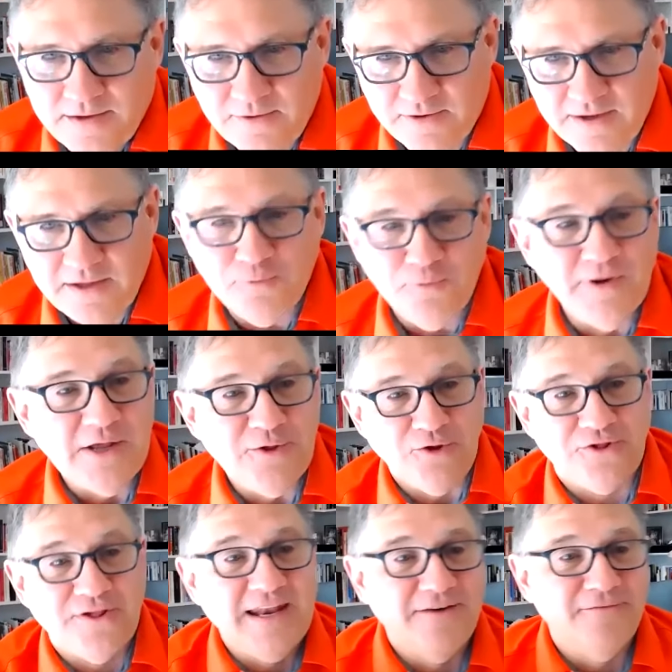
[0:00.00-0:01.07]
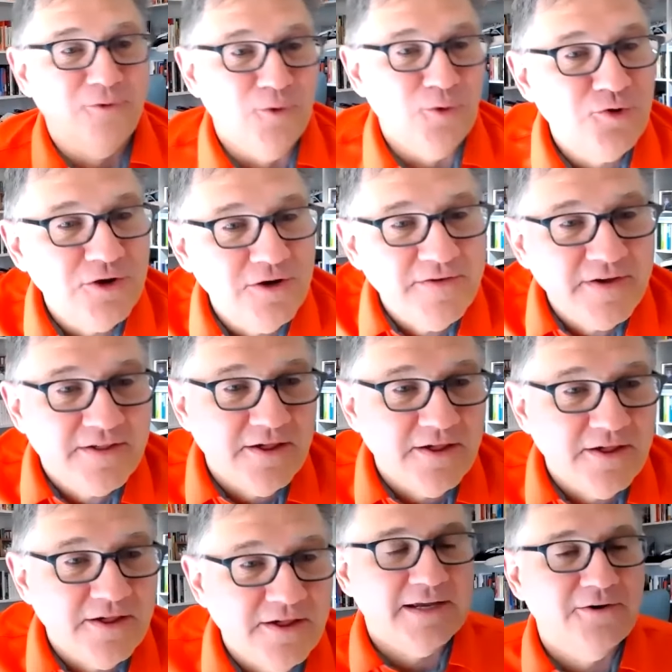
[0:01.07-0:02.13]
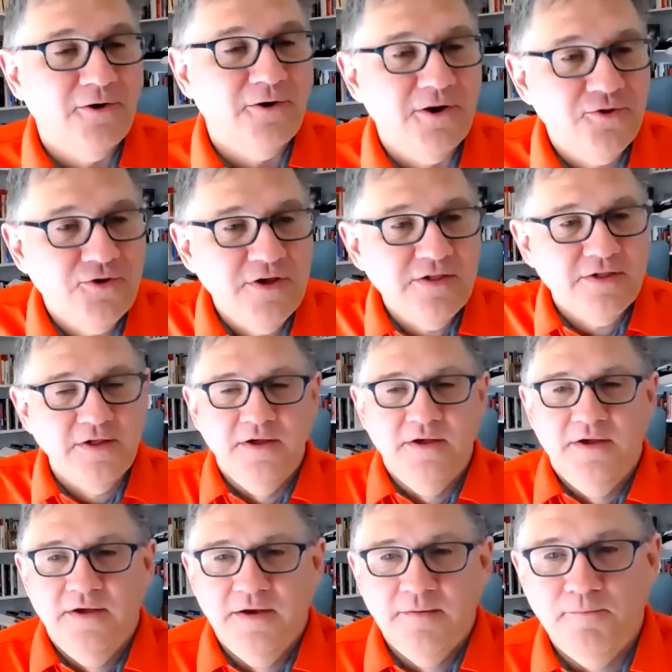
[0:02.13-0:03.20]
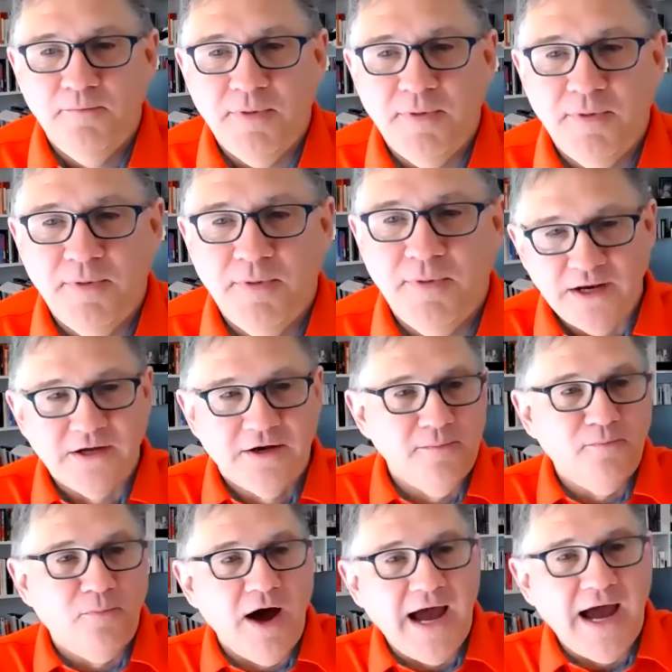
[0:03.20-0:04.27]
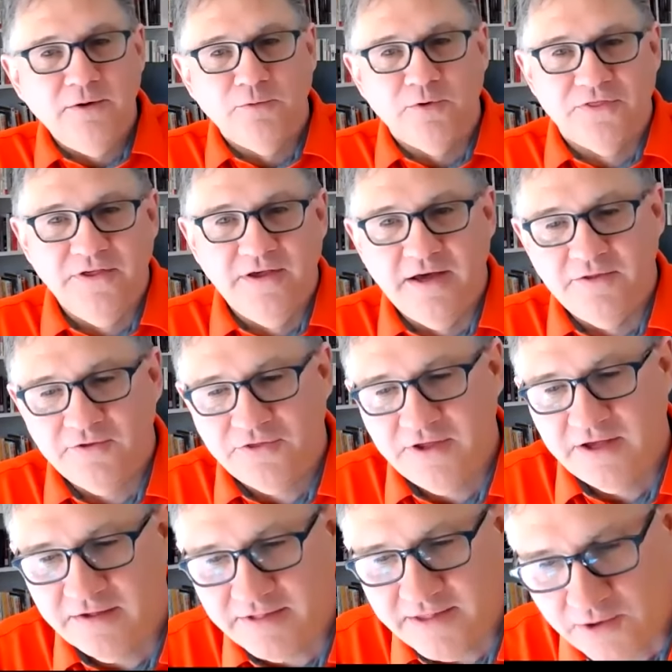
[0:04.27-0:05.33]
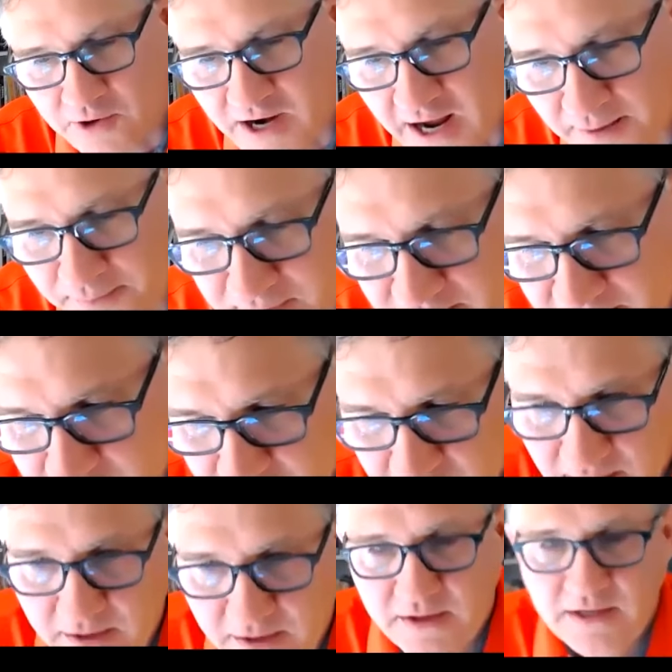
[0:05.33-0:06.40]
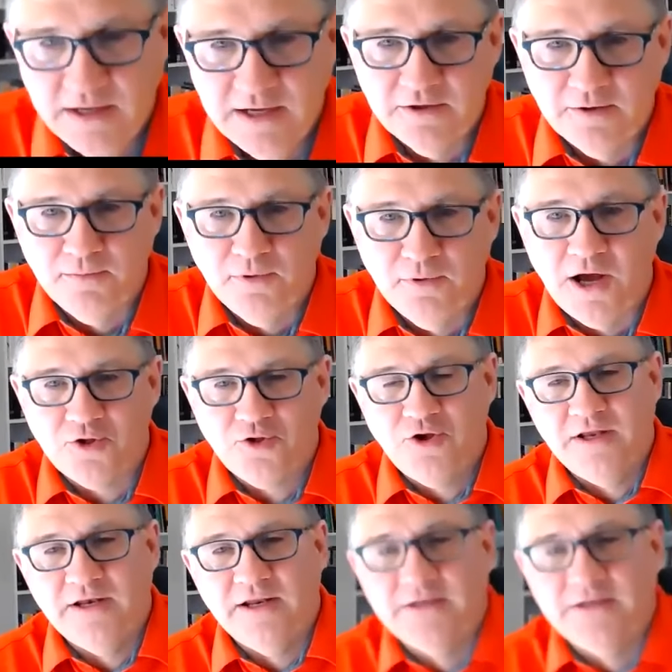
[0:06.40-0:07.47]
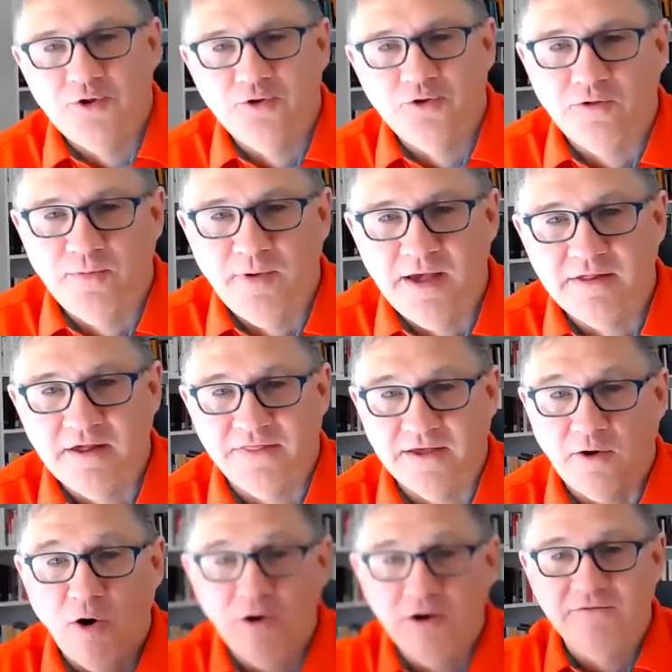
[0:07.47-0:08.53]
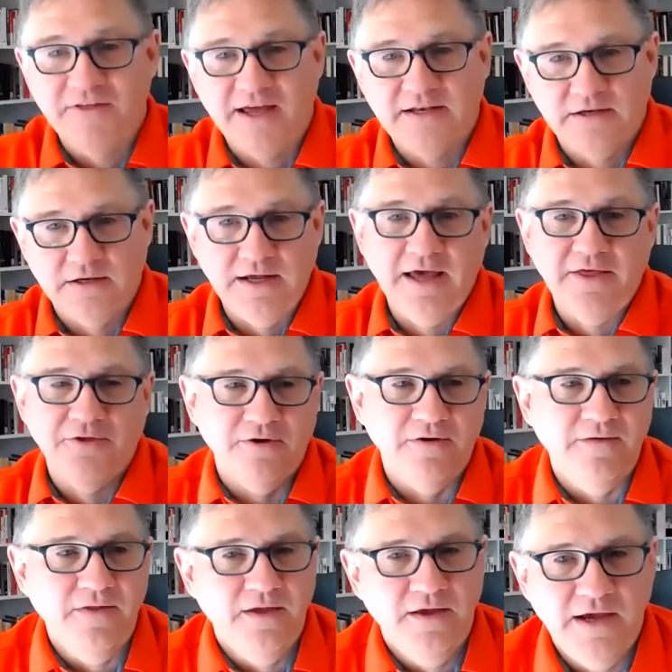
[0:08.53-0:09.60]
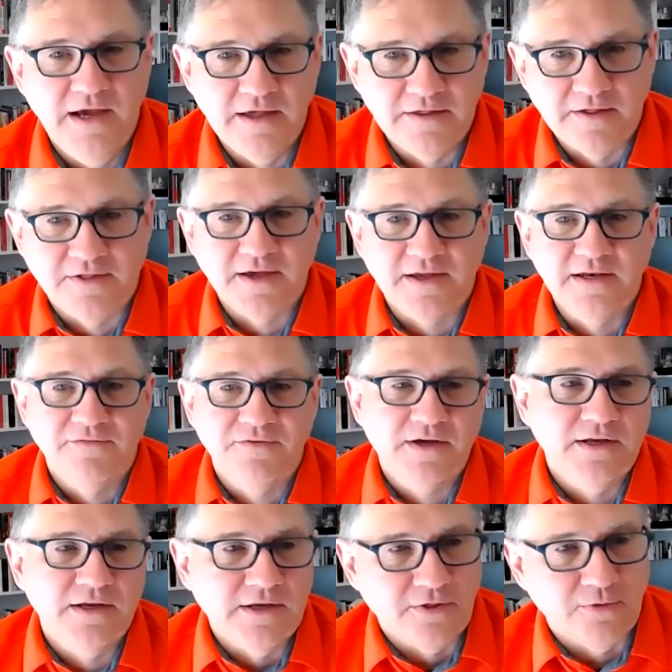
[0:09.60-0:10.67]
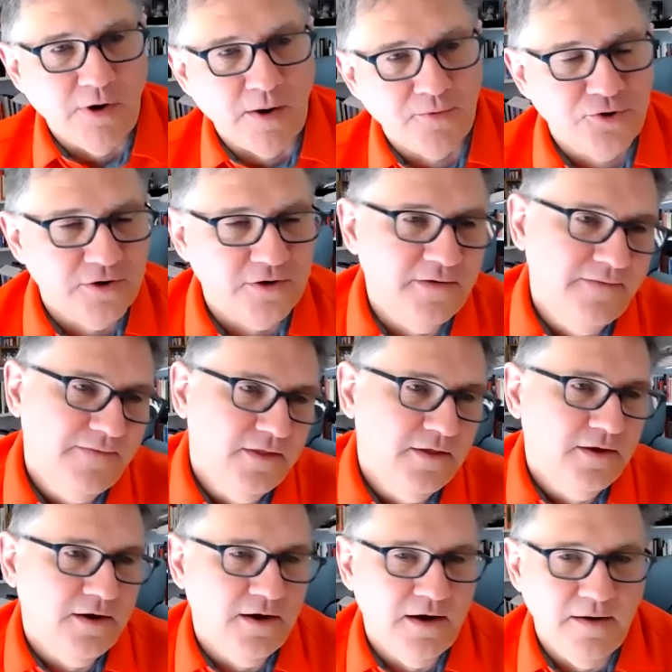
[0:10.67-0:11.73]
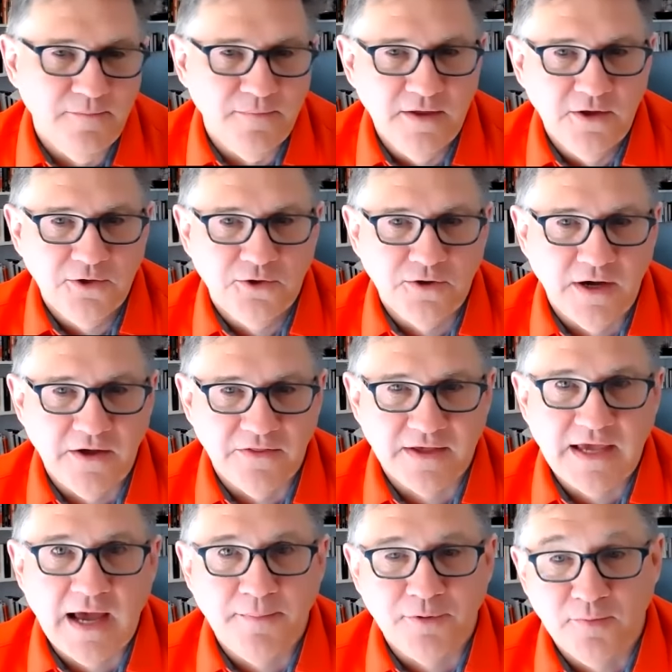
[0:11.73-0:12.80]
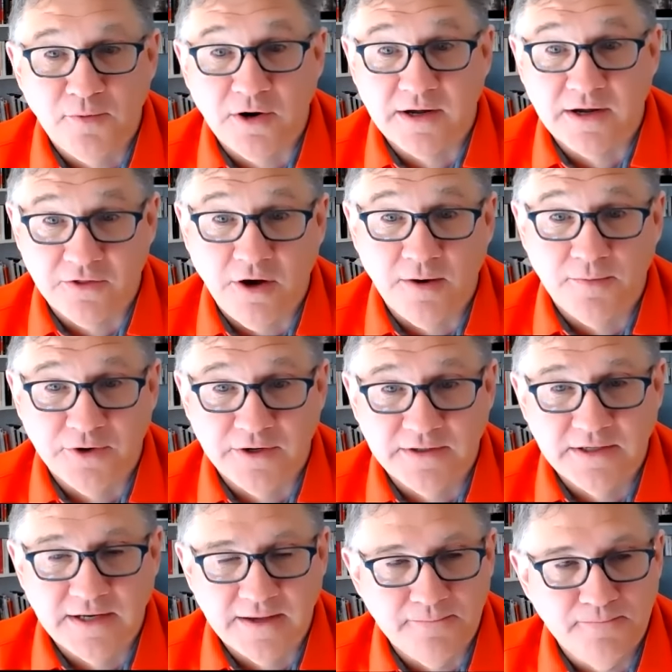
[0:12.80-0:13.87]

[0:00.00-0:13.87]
is really just an evolution of existing technologies. But when combined with the other things that are happening in the blockchain and digital space, I think all of that together is a significant disruption to how the capital markets operate today.